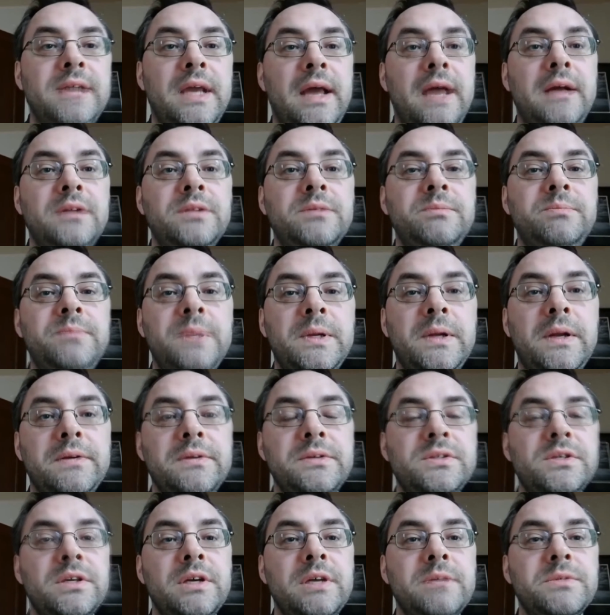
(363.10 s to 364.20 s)
help, you know, in
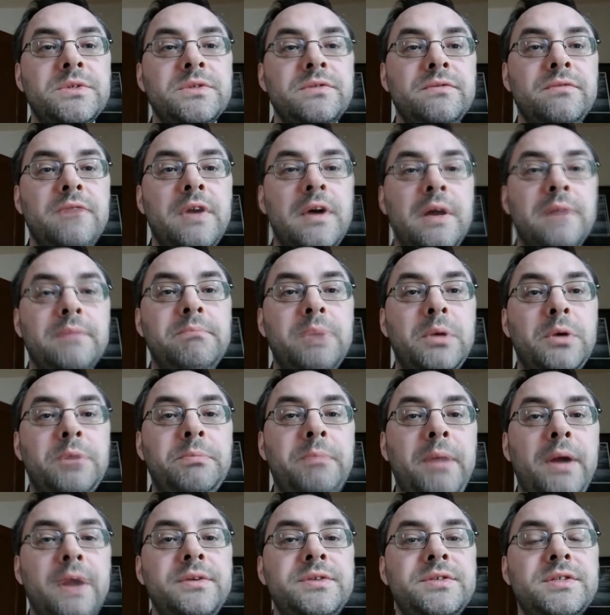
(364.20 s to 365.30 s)
terms of blog
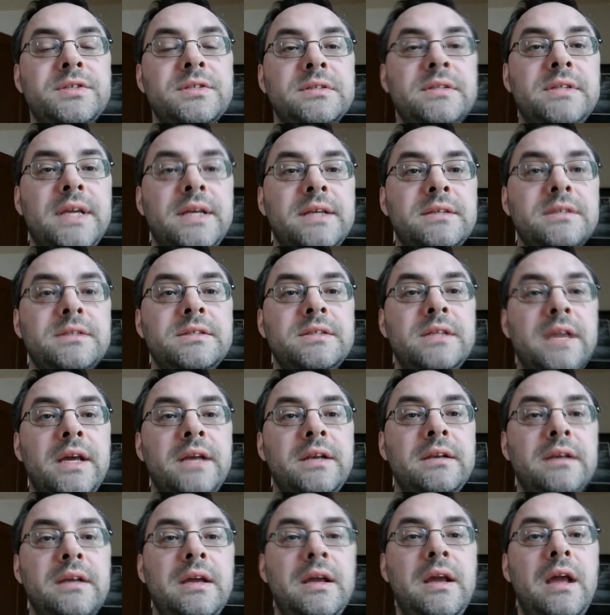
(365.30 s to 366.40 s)
posts and things,
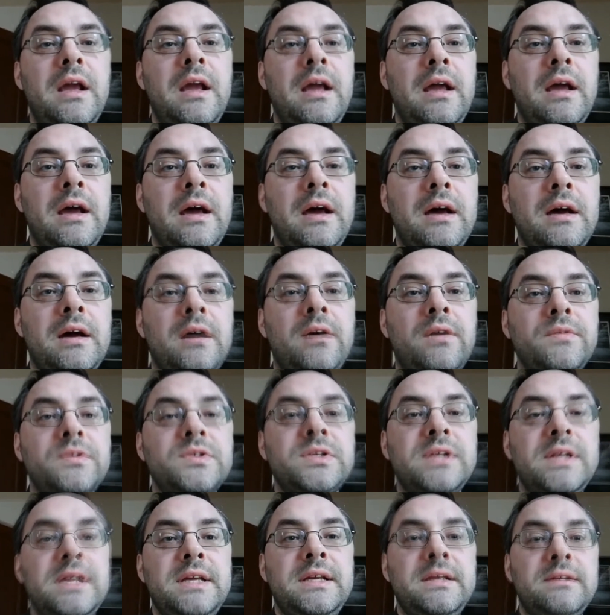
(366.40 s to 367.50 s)
then
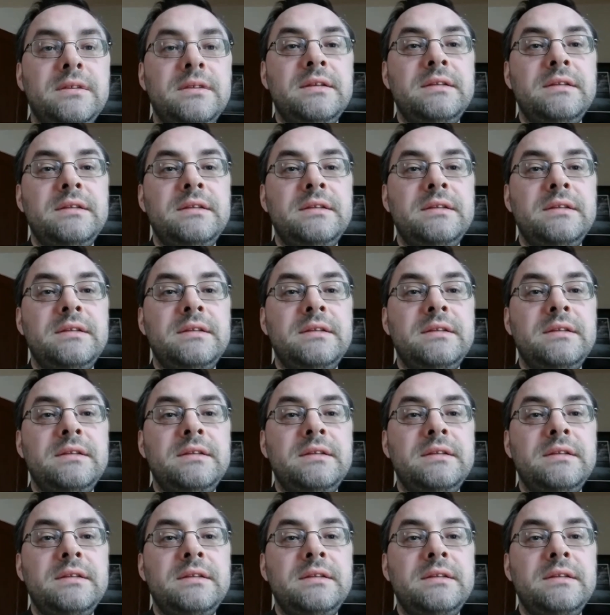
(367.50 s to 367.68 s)
obviously